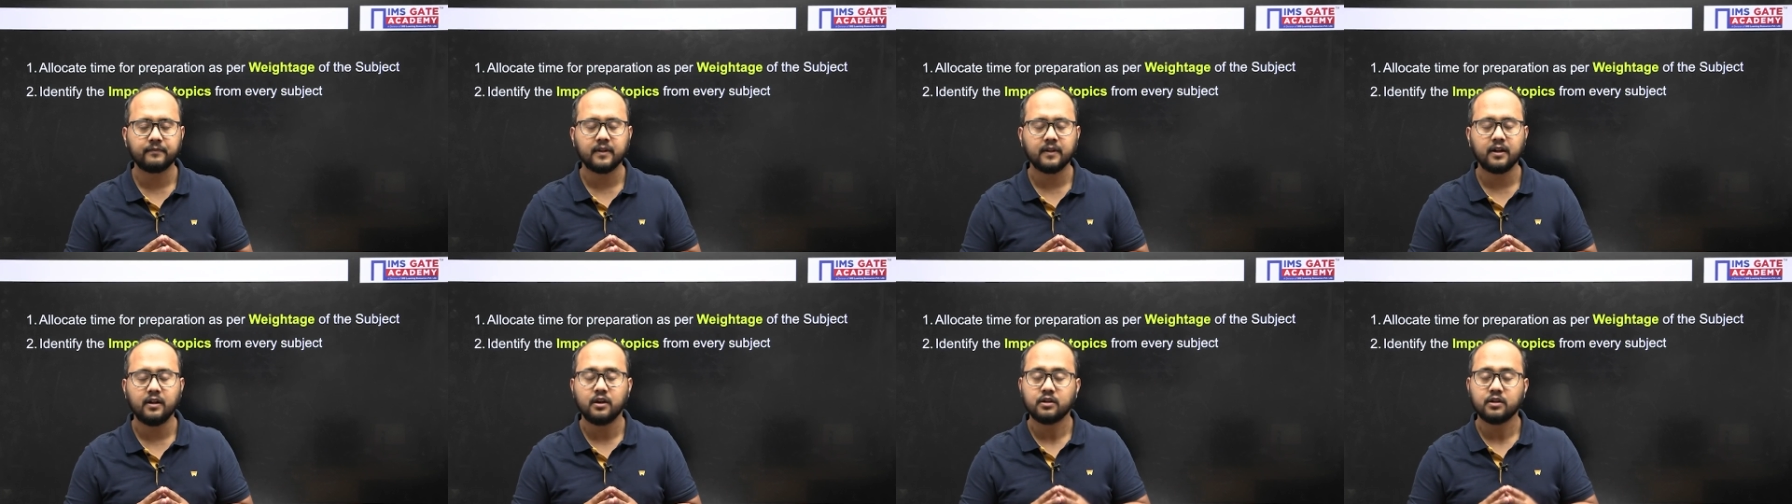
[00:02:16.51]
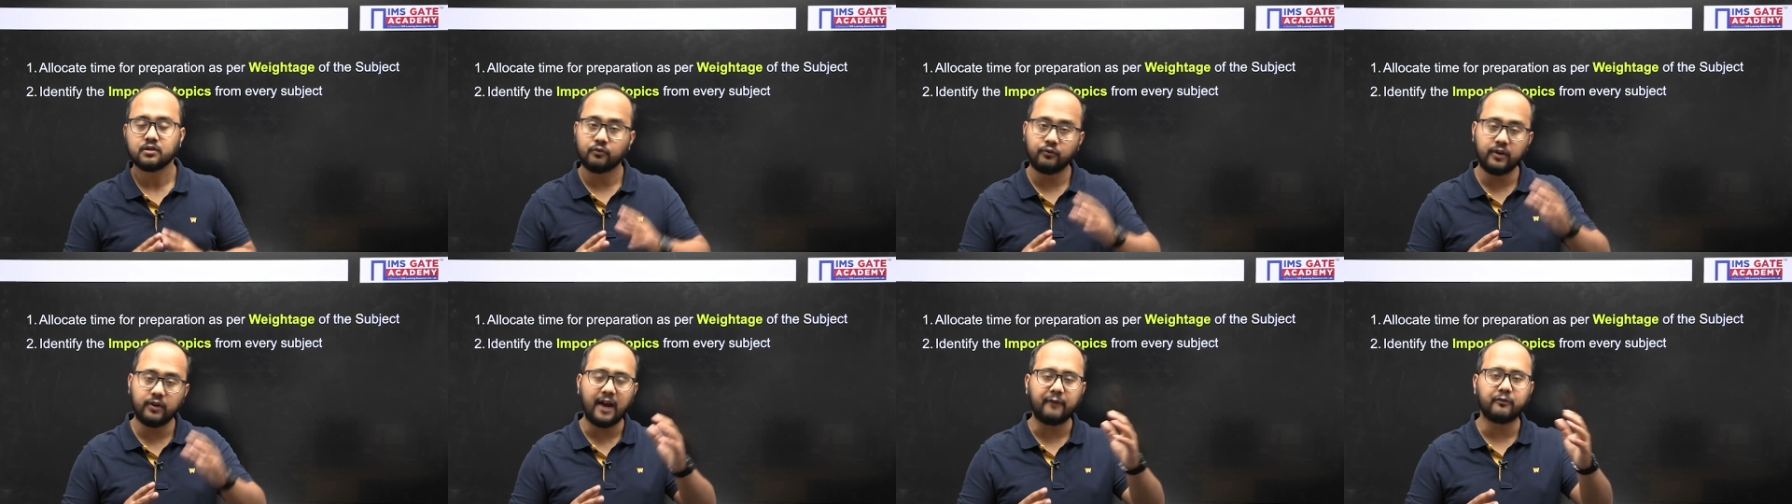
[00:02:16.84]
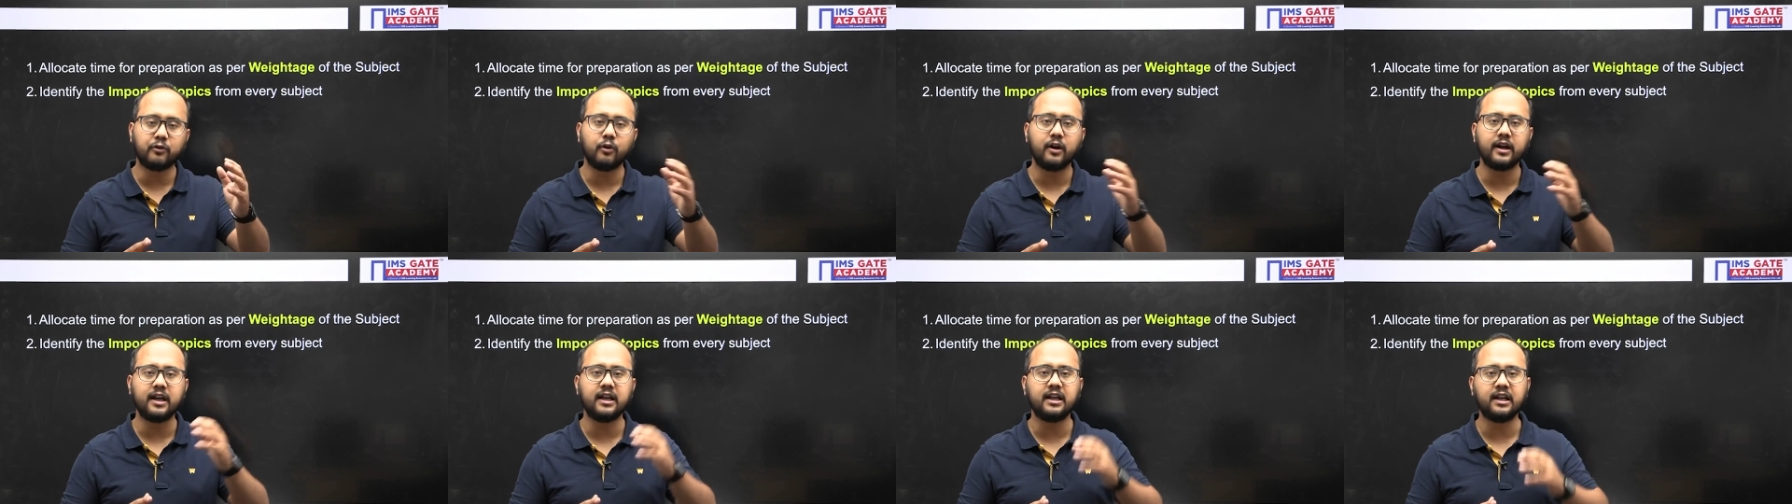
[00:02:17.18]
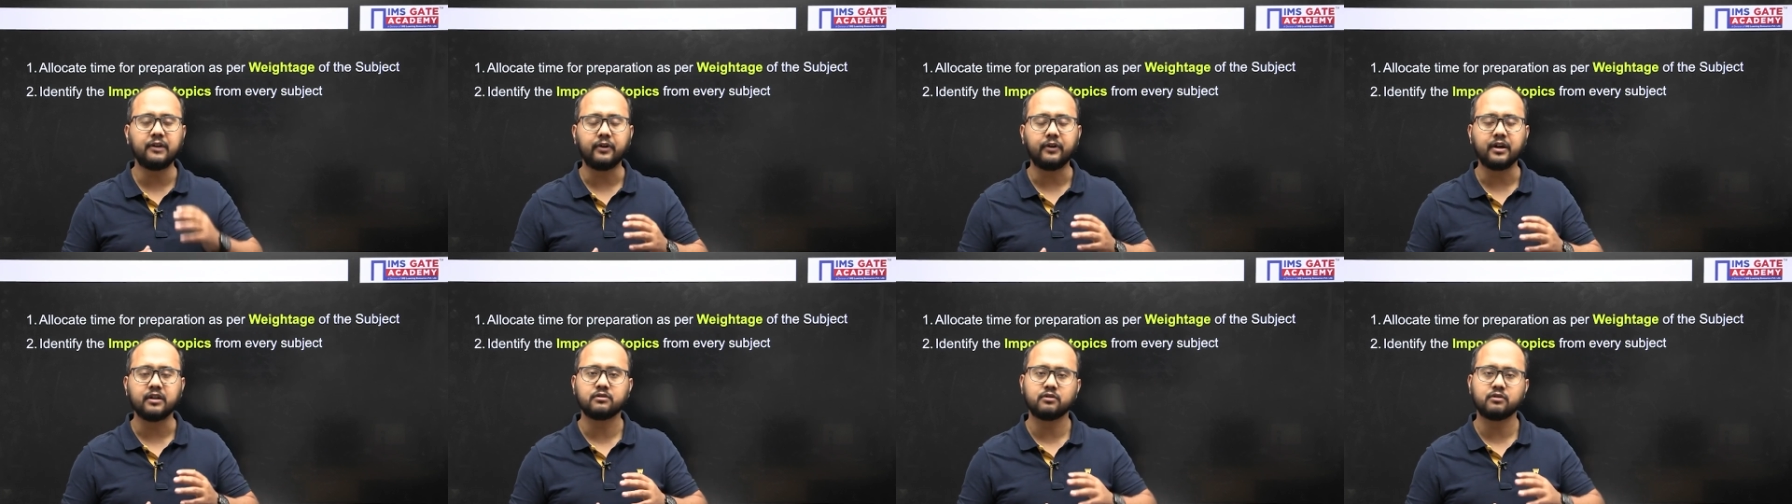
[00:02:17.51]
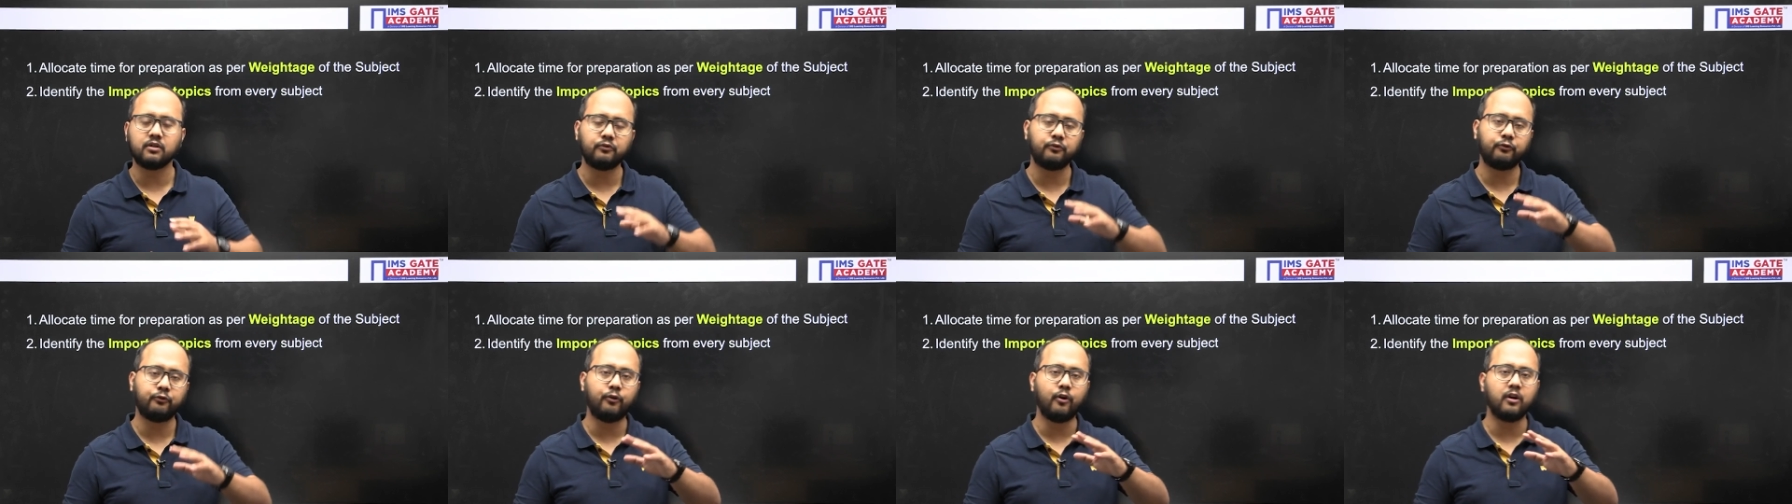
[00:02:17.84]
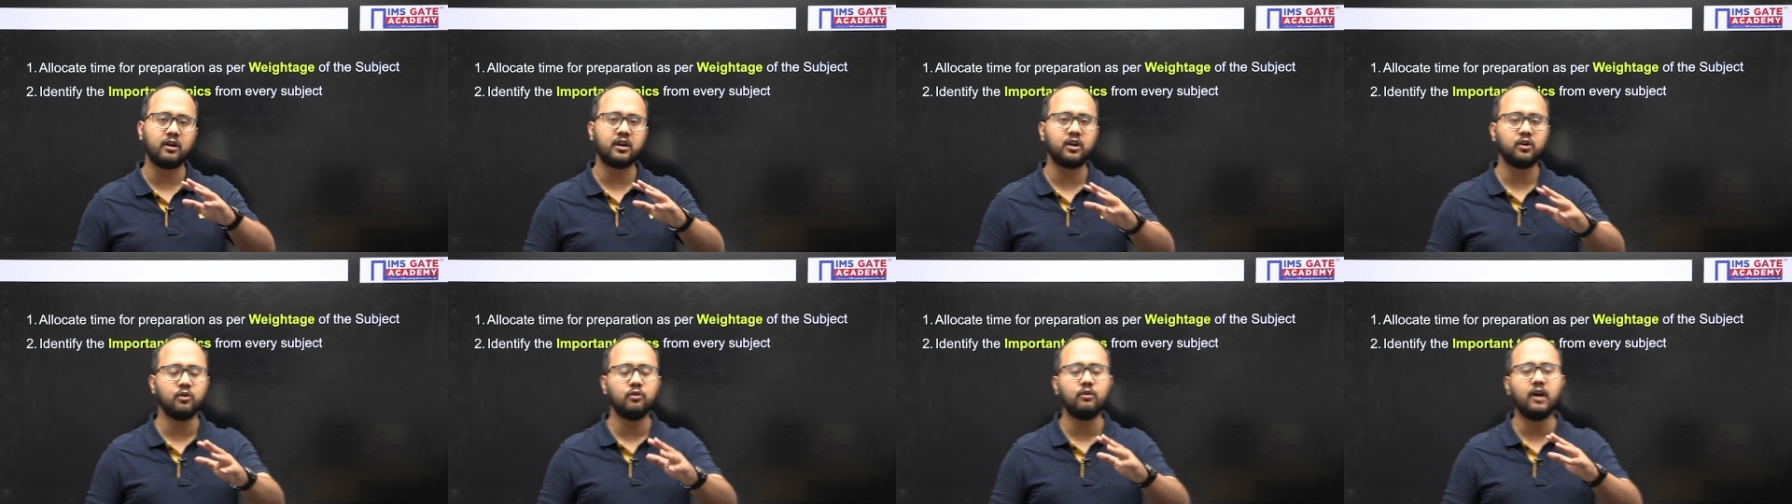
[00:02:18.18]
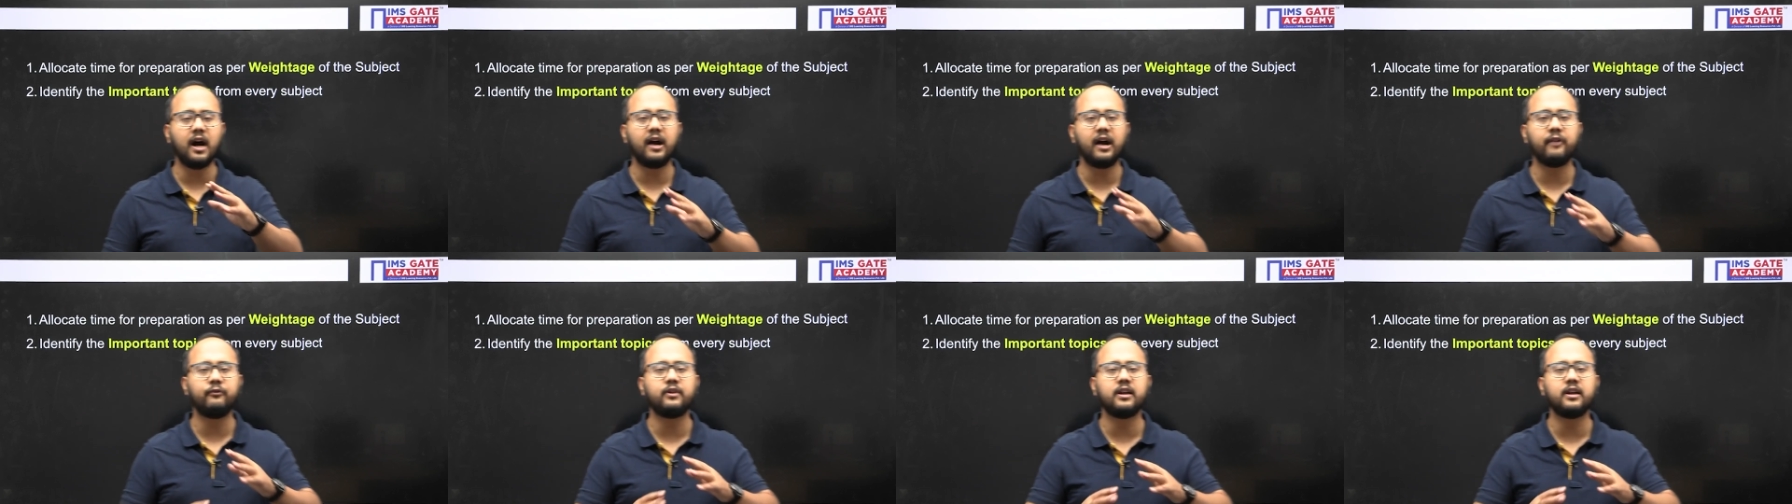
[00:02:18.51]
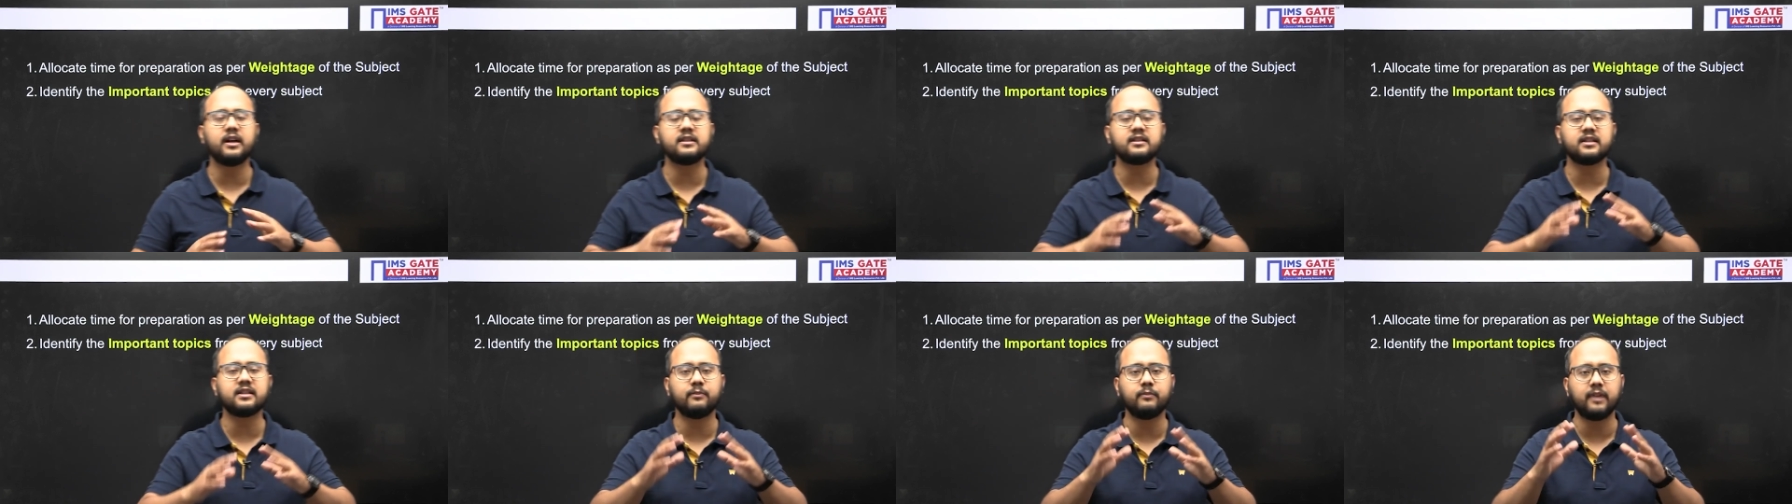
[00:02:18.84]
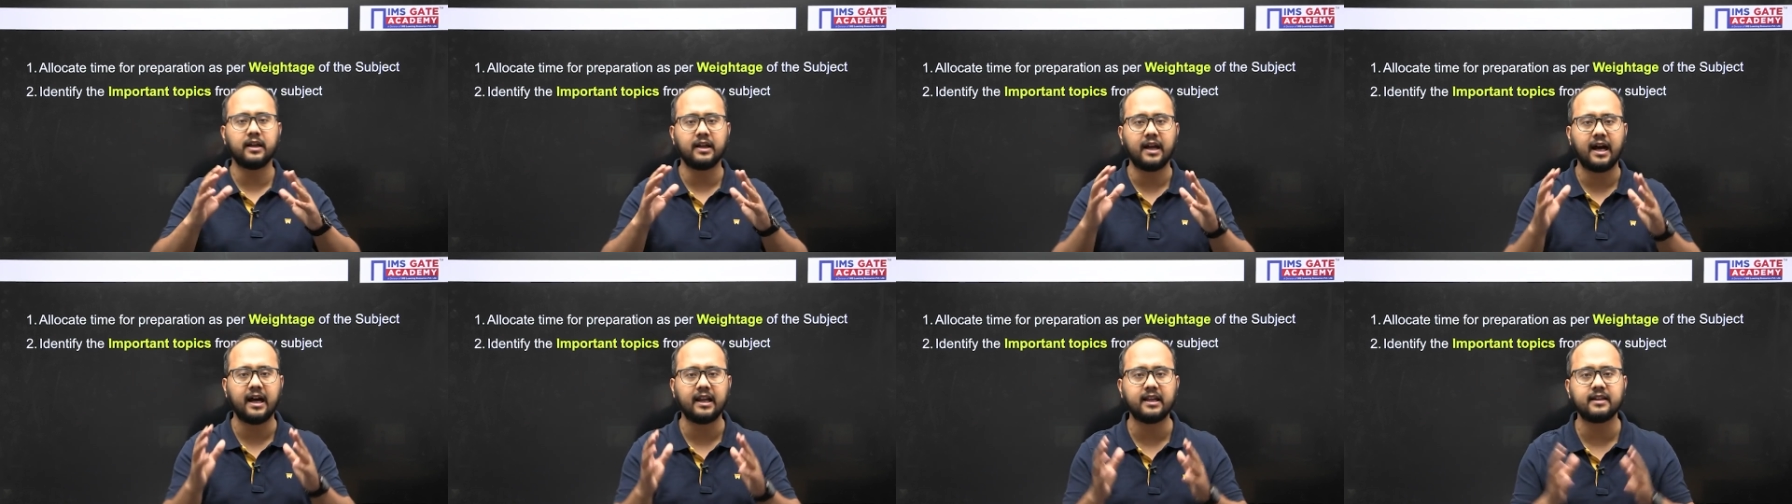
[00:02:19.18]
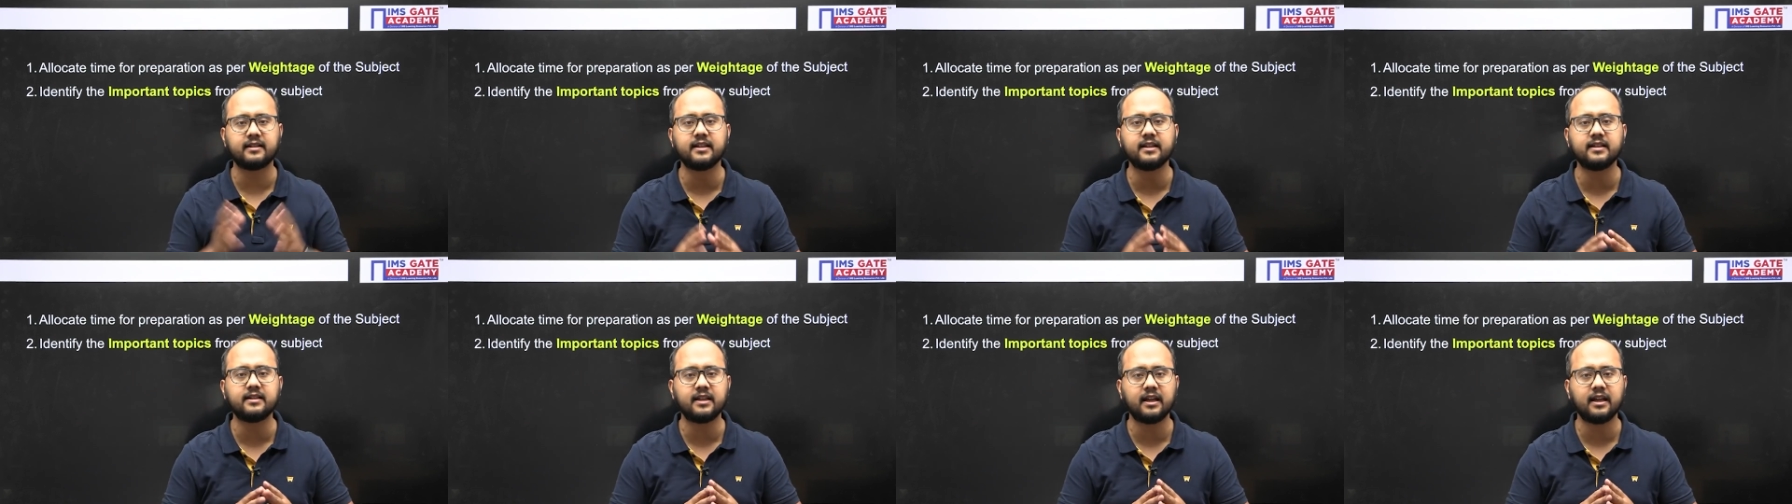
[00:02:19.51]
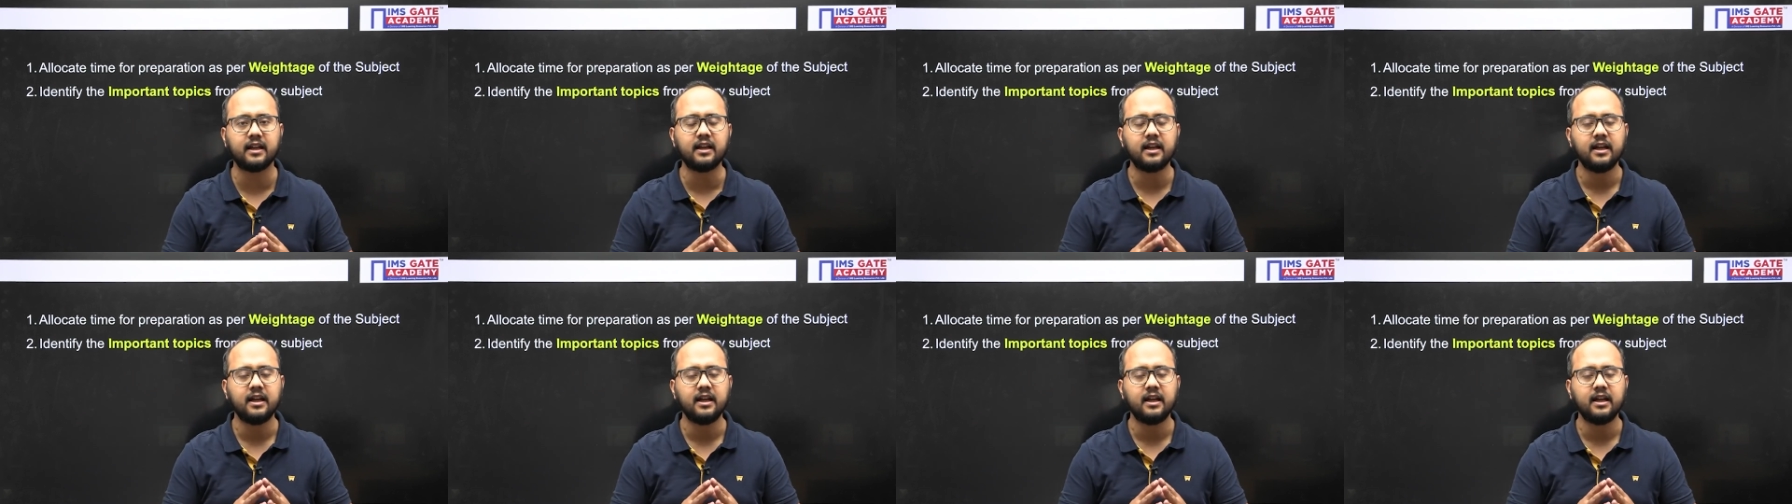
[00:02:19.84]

So we have to identify. So for you, I've done some analysis here